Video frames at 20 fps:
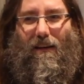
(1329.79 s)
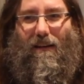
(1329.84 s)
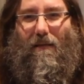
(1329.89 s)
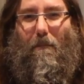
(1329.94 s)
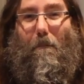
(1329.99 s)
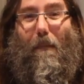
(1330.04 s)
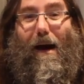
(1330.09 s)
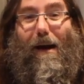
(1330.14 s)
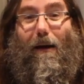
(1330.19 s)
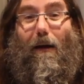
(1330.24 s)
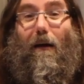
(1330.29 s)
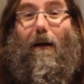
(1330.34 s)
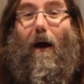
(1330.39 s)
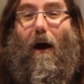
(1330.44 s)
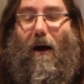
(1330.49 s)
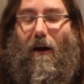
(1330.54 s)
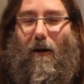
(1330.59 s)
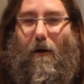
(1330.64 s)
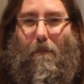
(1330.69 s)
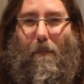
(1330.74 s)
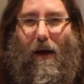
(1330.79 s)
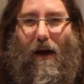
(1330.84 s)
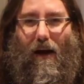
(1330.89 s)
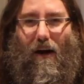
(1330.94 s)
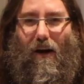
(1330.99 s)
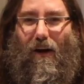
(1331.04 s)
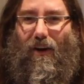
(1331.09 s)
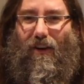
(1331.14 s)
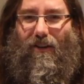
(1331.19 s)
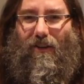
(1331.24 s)
some minor car
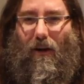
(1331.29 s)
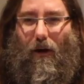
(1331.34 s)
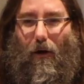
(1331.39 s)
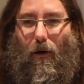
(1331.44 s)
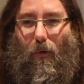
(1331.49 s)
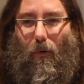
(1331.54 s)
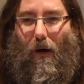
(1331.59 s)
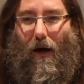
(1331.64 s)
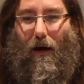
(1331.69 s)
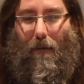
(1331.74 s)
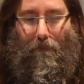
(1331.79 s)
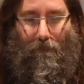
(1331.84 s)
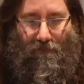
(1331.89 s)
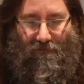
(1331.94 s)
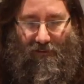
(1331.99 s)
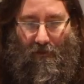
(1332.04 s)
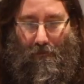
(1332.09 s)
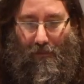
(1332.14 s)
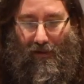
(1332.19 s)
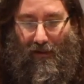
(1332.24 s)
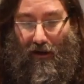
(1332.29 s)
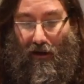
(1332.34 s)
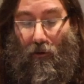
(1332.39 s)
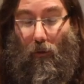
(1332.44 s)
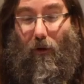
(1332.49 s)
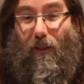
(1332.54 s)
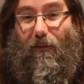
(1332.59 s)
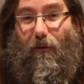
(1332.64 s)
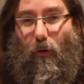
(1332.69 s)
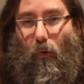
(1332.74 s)
repairs, so I'm familiar
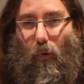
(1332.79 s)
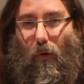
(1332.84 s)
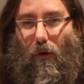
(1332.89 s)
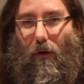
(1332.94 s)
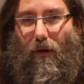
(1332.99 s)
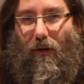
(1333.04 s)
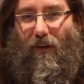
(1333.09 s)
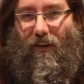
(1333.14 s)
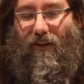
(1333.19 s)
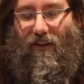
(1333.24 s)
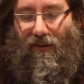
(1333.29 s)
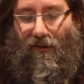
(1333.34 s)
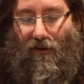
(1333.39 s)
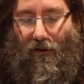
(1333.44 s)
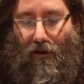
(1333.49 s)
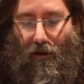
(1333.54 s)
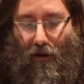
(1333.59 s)
with tools.